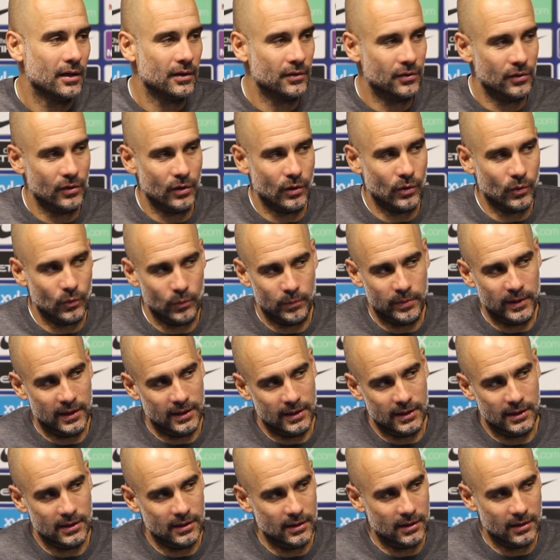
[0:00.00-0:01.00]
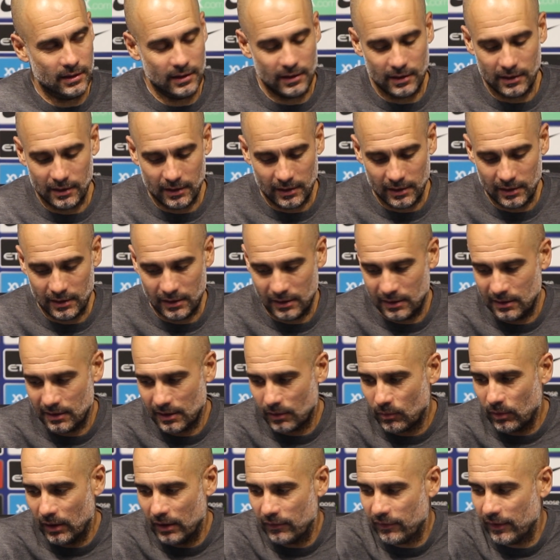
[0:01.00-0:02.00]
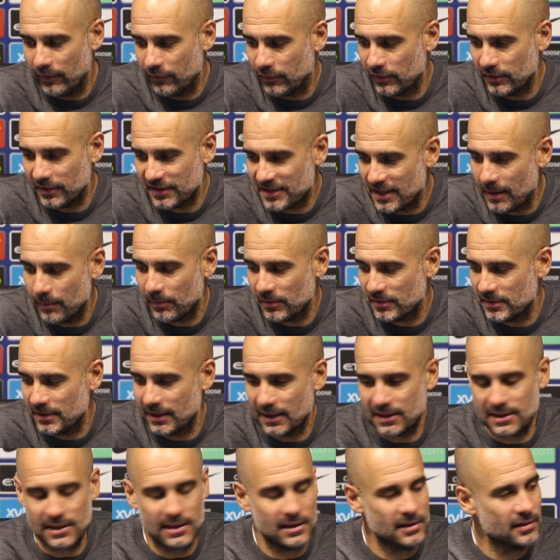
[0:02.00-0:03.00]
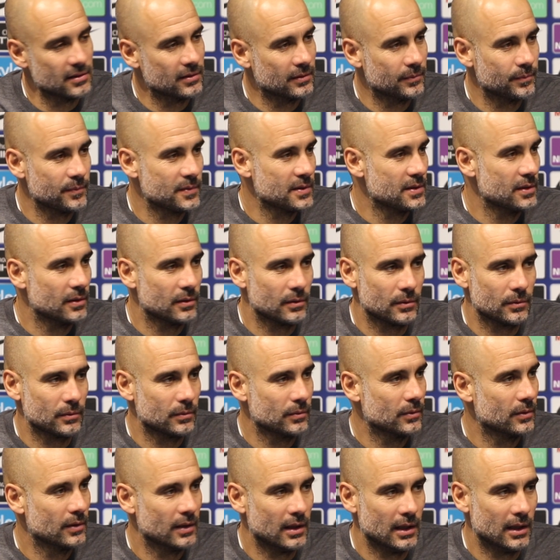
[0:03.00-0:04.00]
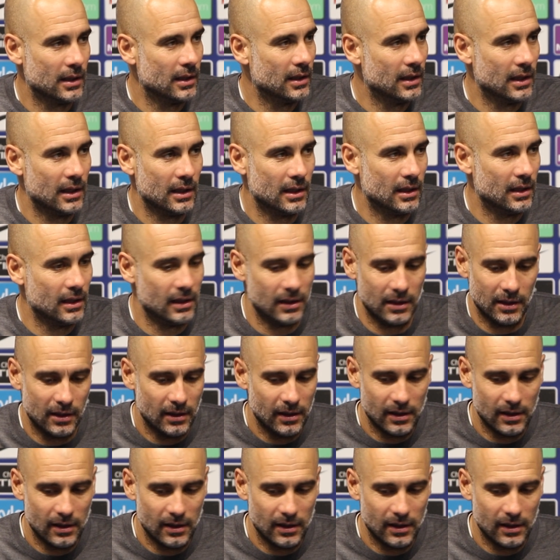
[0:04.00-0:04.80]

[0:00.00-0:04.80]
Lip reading: you know, being in the qualify for the Champions next season. So and